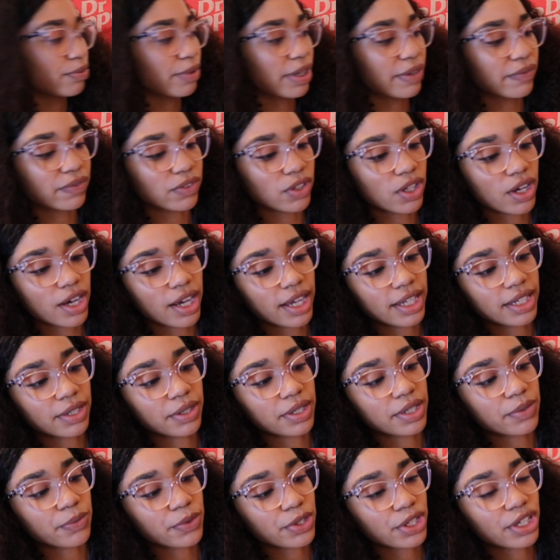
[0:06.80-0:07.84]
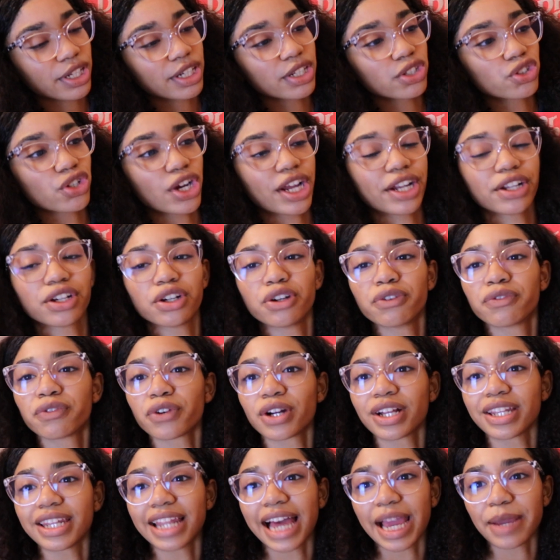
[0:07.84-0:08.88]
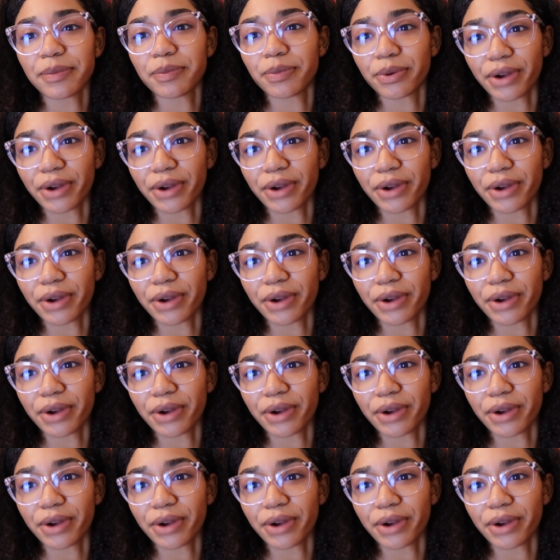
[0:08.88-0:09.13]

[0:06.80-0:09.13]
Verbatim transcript: Revlon and we're going to try to go for a light